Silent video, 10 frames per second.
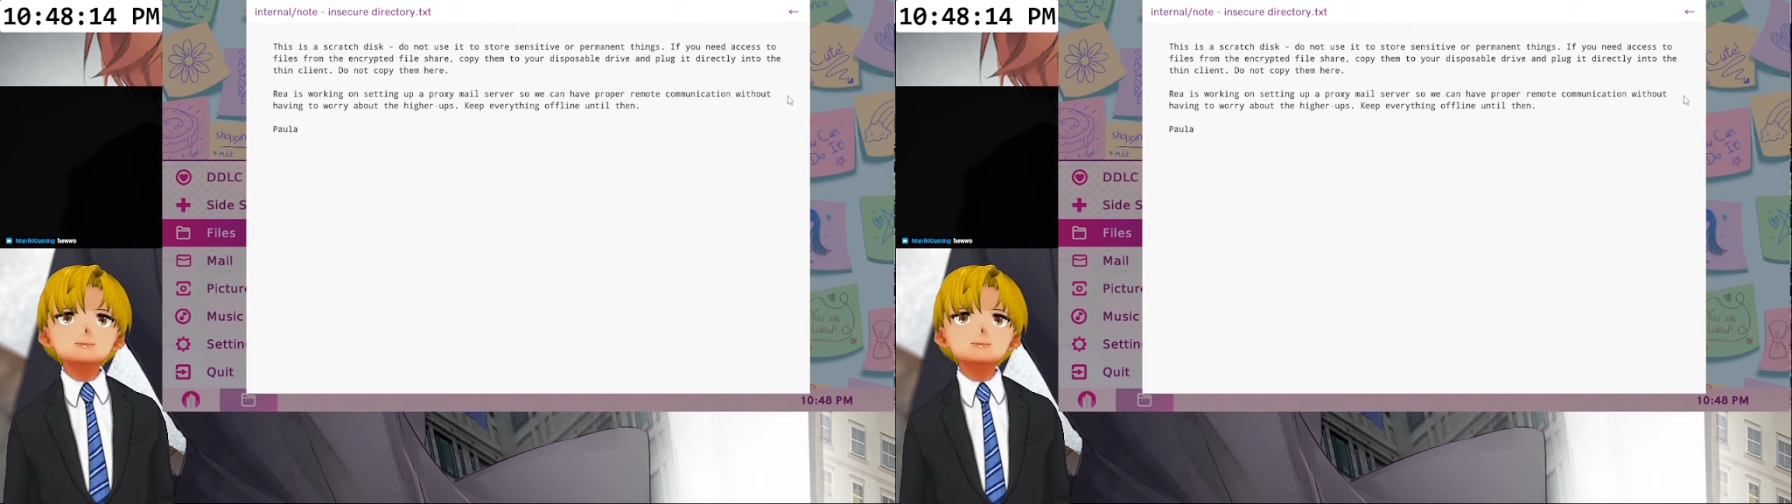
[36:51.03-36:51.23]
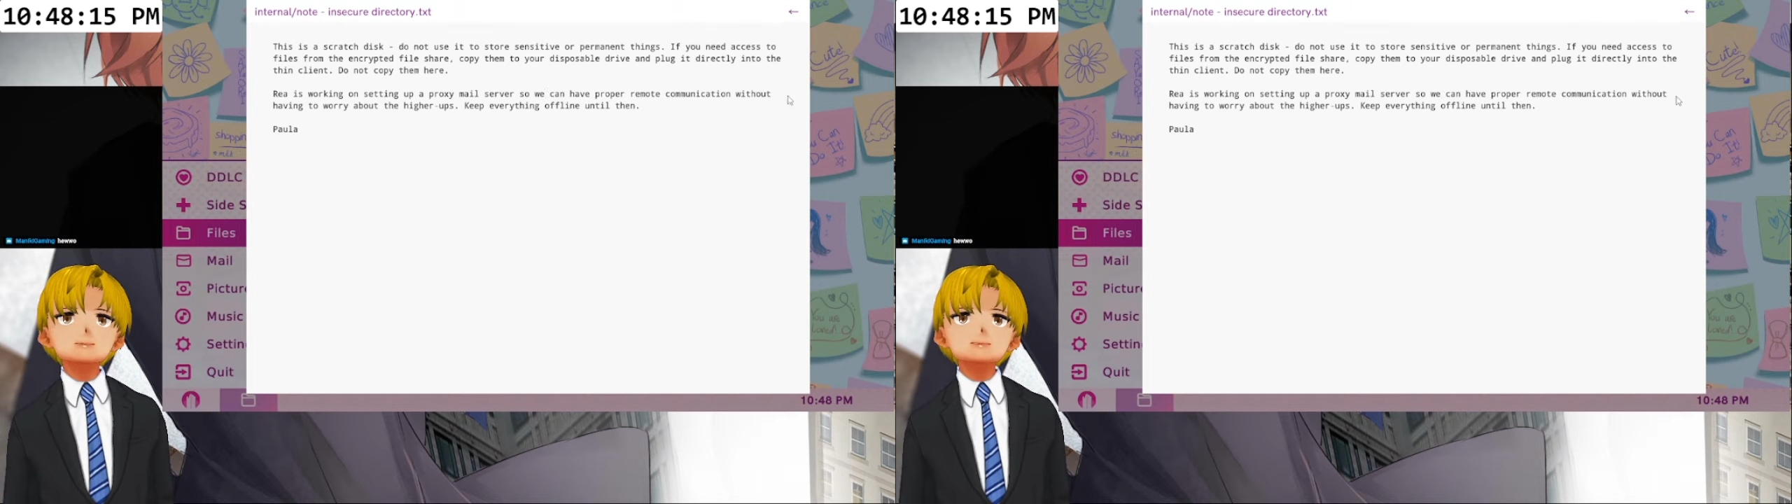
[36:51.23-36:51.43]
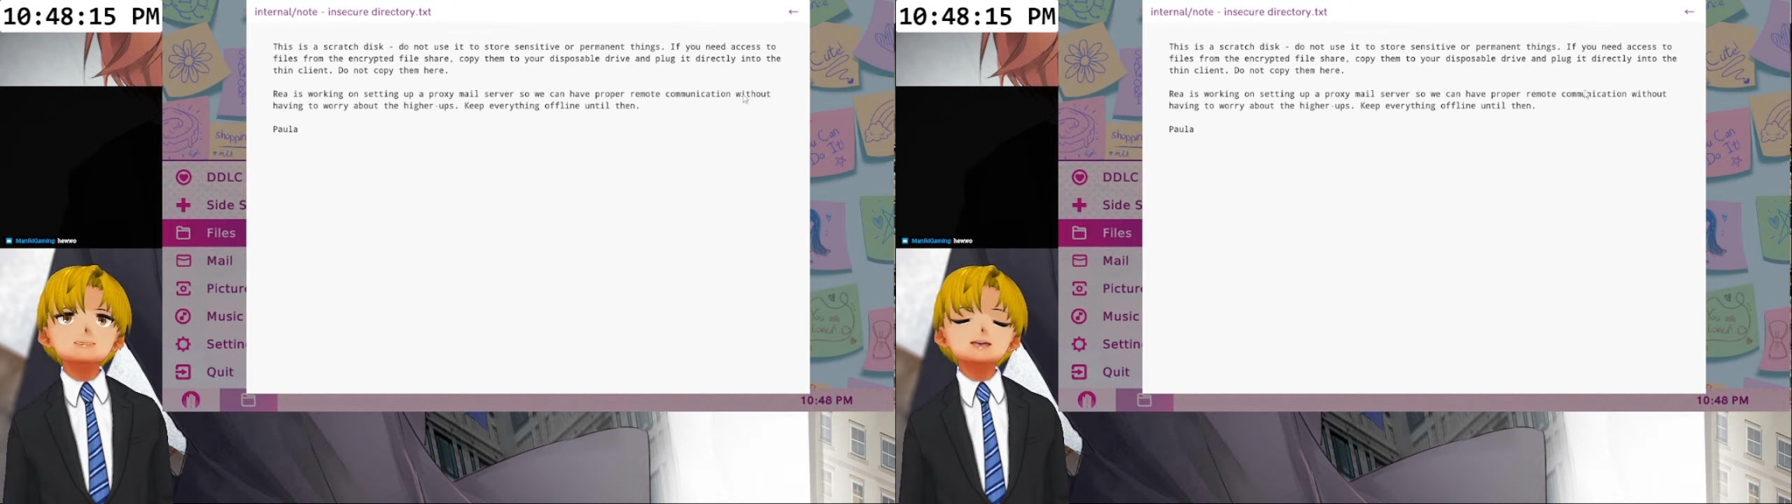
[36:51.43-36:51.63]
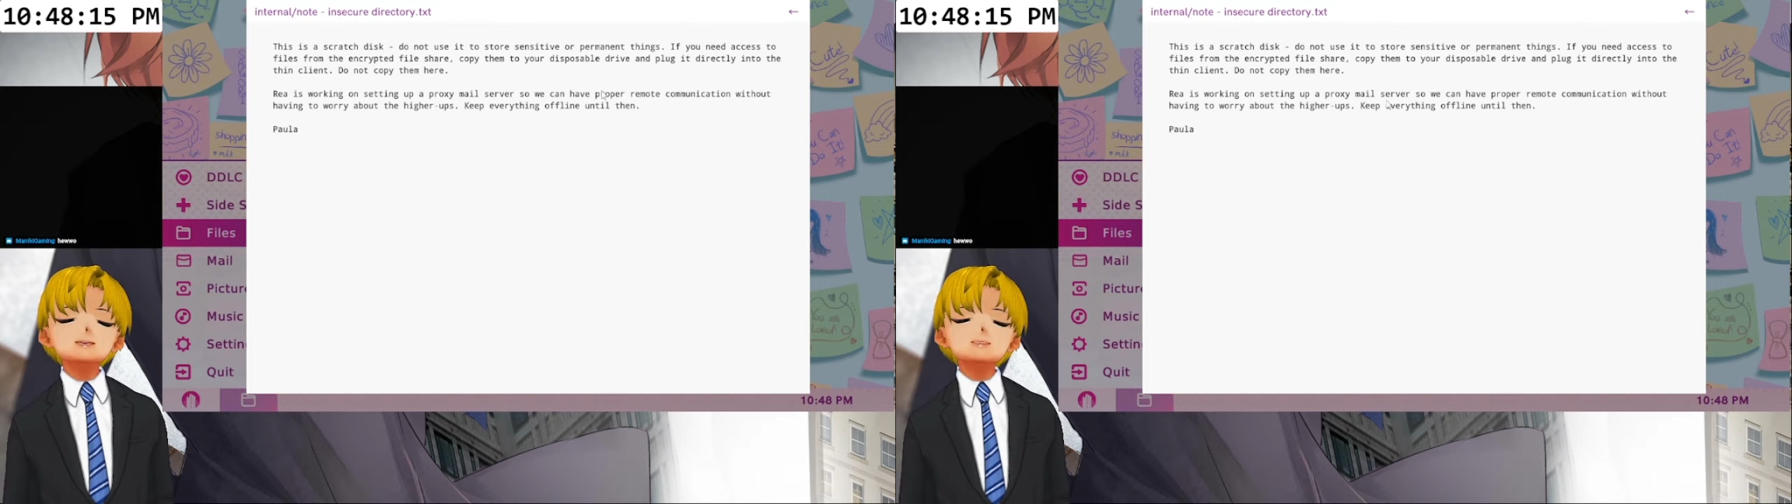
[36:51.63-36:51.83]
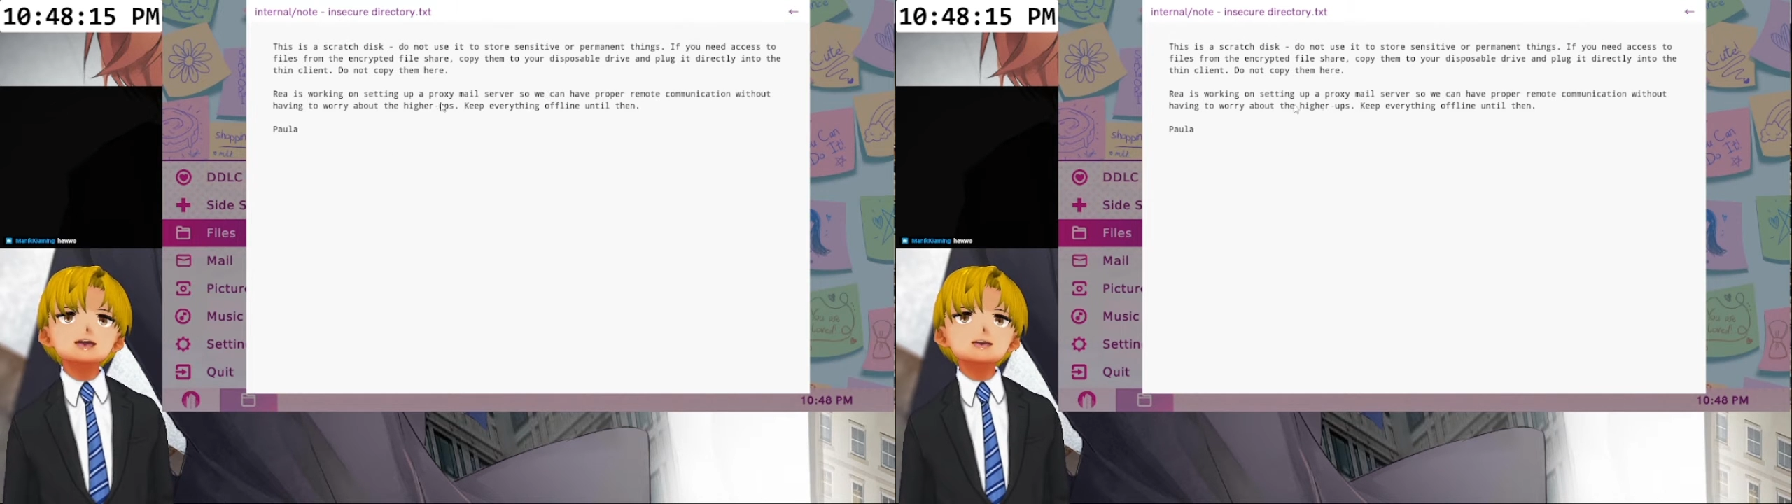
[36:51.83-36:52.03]
so you know
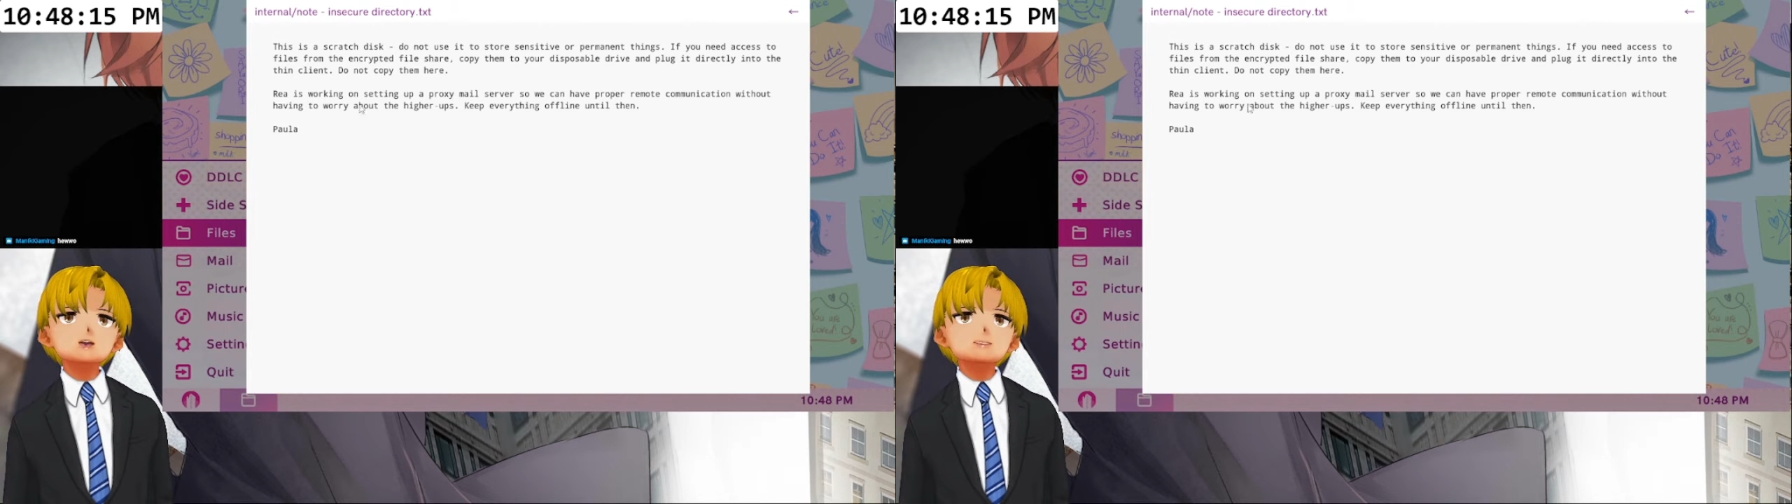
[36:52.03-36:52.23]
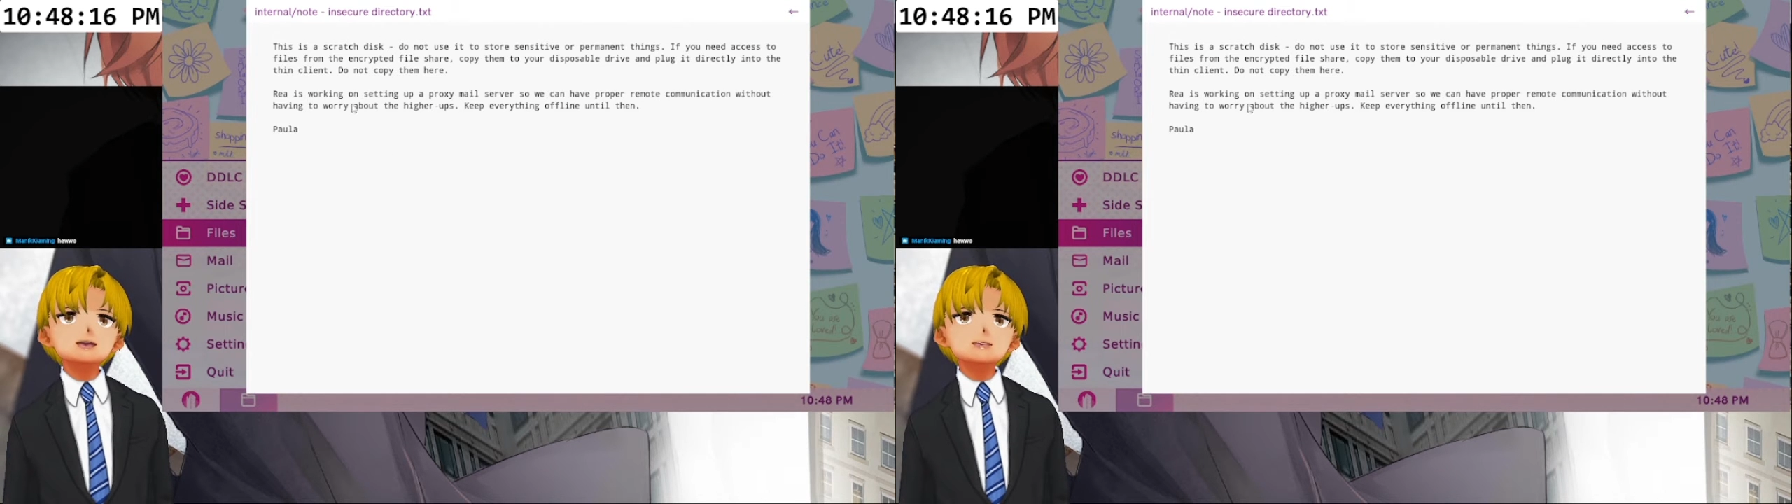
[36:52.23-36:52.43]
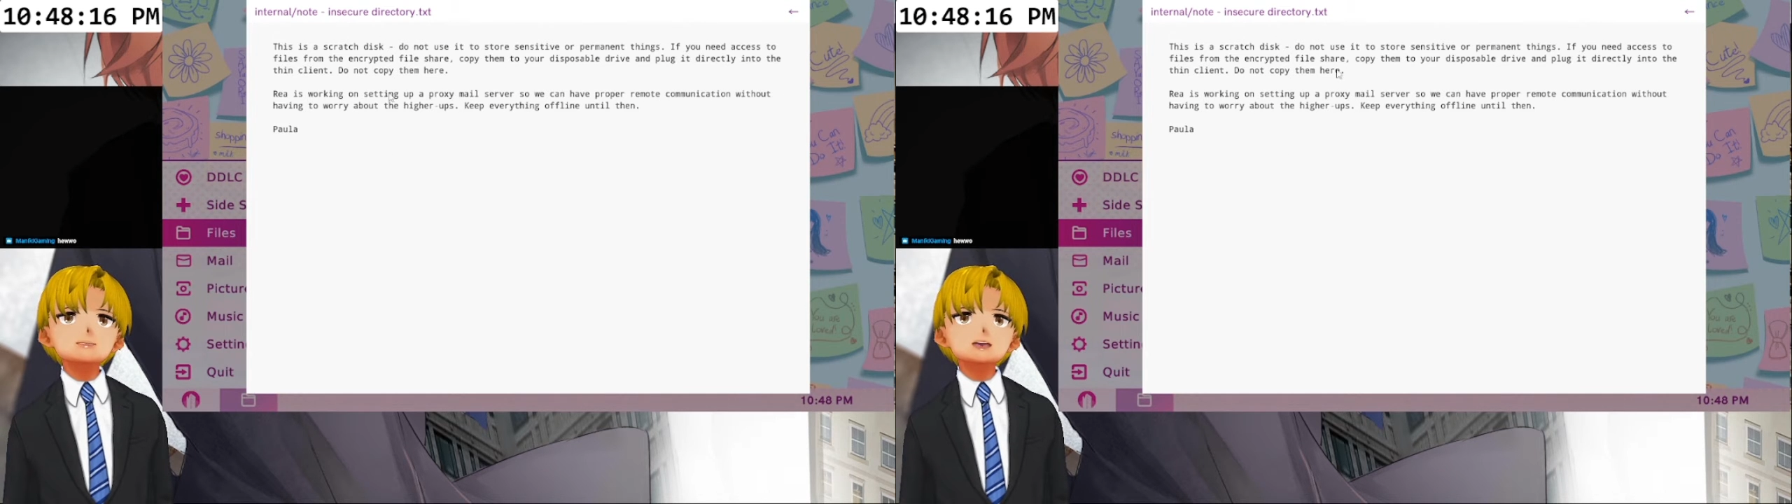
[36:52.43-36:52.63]
problem with that.